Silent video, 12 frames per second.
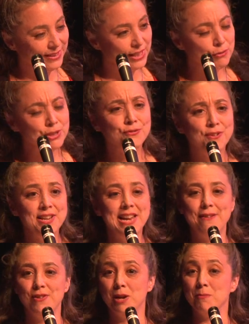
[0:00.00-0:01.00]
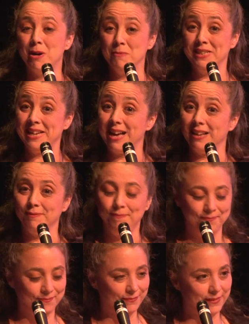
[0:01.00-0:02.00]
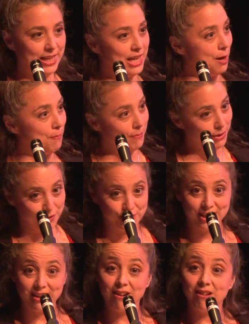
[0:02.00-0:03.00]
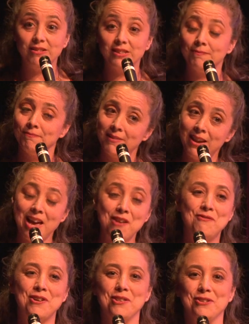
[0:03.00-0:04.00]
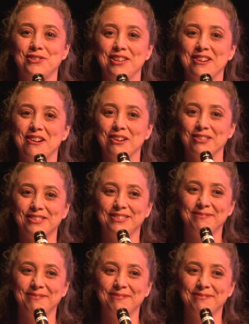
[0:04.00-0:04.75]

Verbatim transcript: It was fun having a mommy dad. He got Mother's Day cards and Father's Day cards.